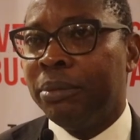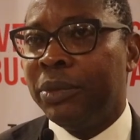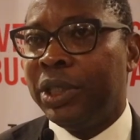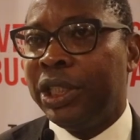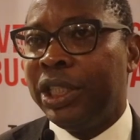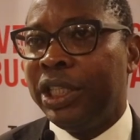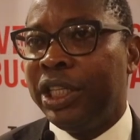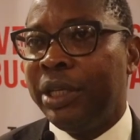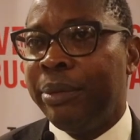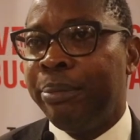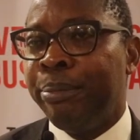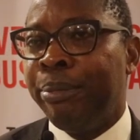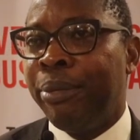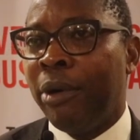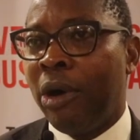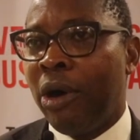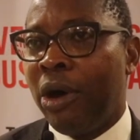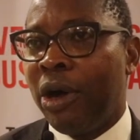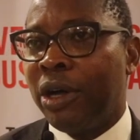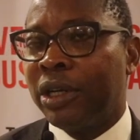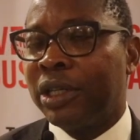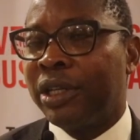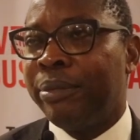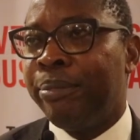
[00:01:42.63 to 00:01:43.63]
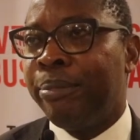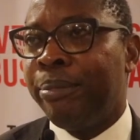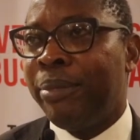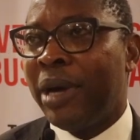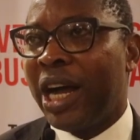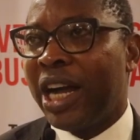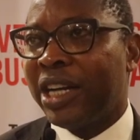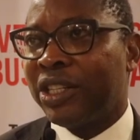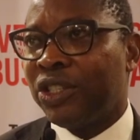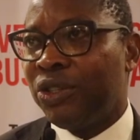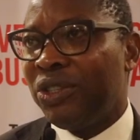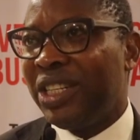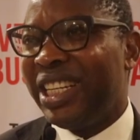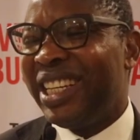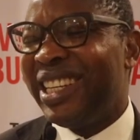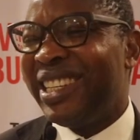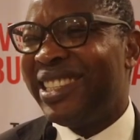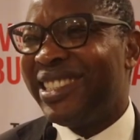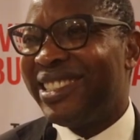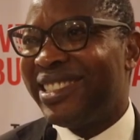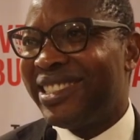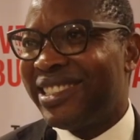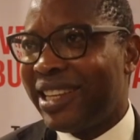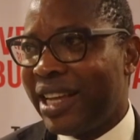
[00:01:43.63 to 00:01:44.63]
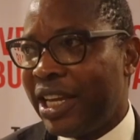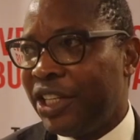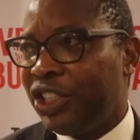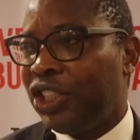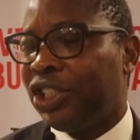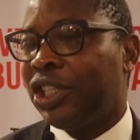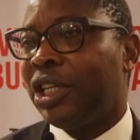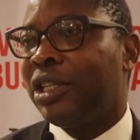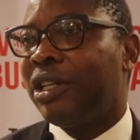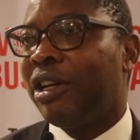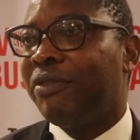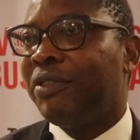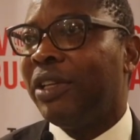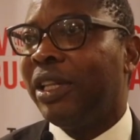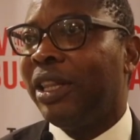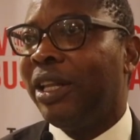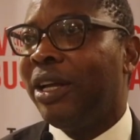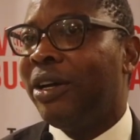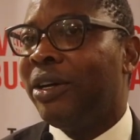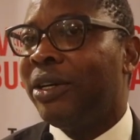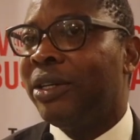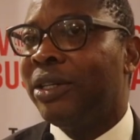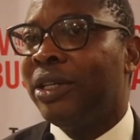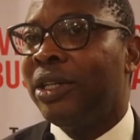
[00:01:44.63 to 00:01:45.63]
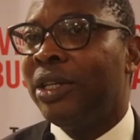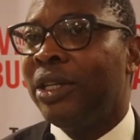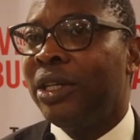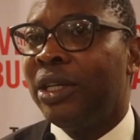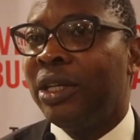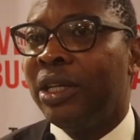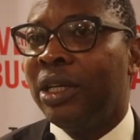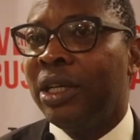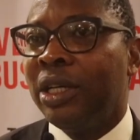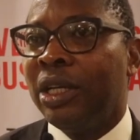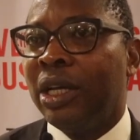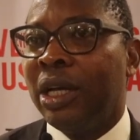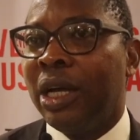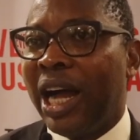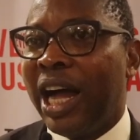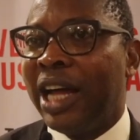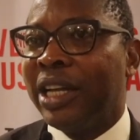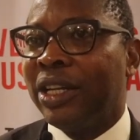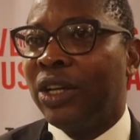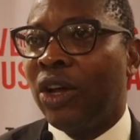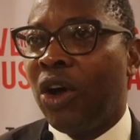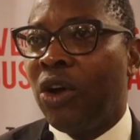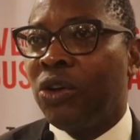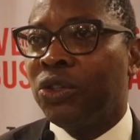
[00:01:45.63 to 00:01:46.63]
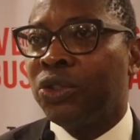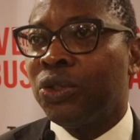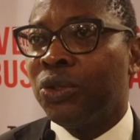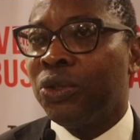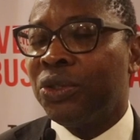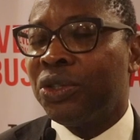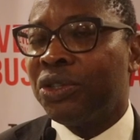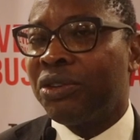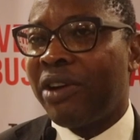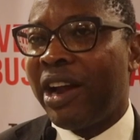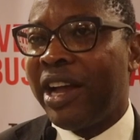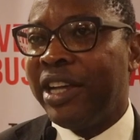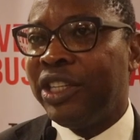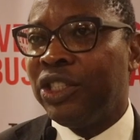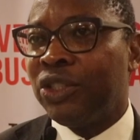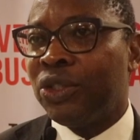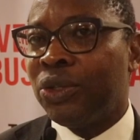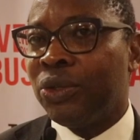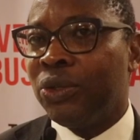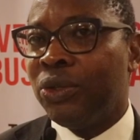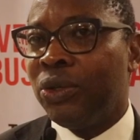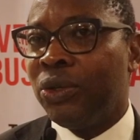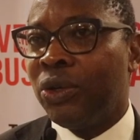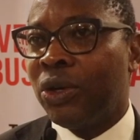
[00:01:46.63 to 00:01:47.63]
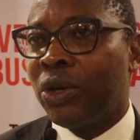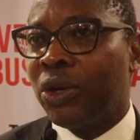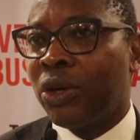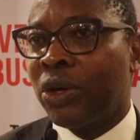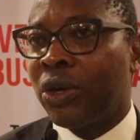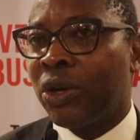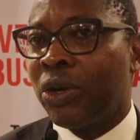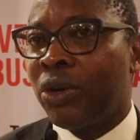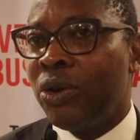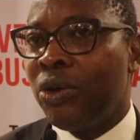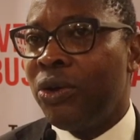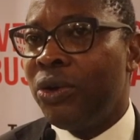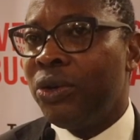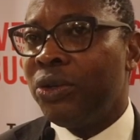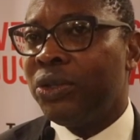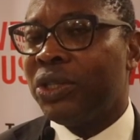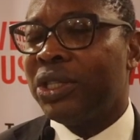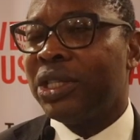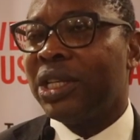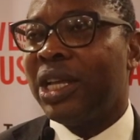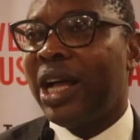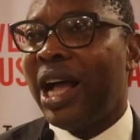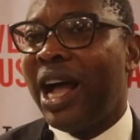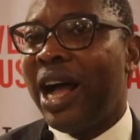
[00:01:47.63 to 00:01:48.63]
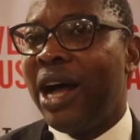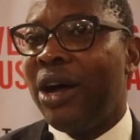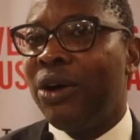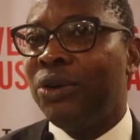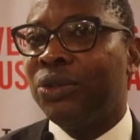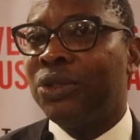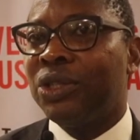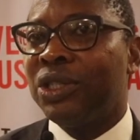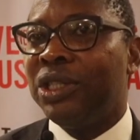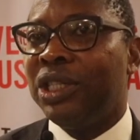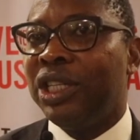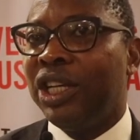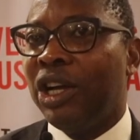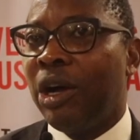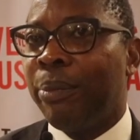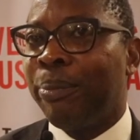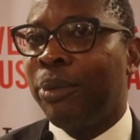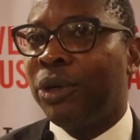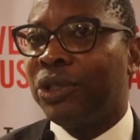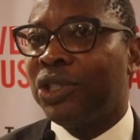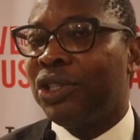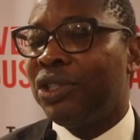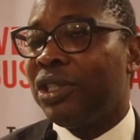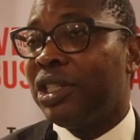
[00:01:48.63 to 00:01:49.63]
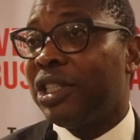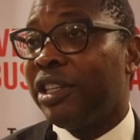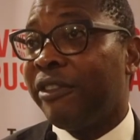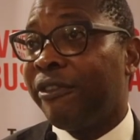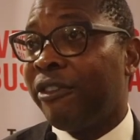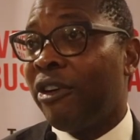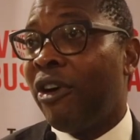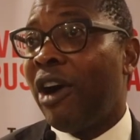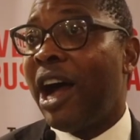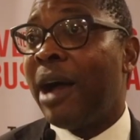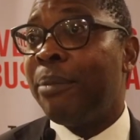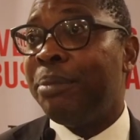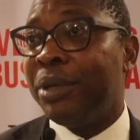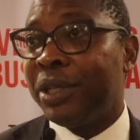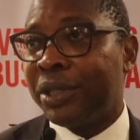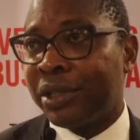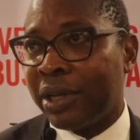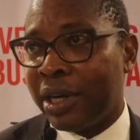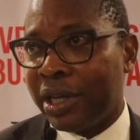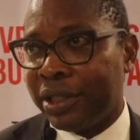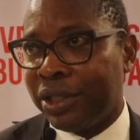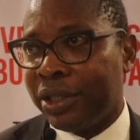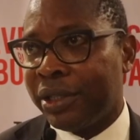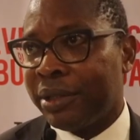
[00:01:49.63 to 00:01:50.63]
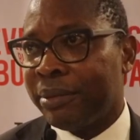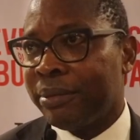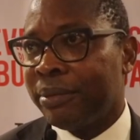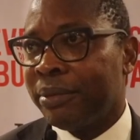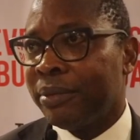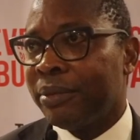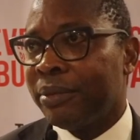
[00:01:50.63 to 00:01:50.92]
the board back to the intention of the law and also trying to close out the opportunity for arbitrage.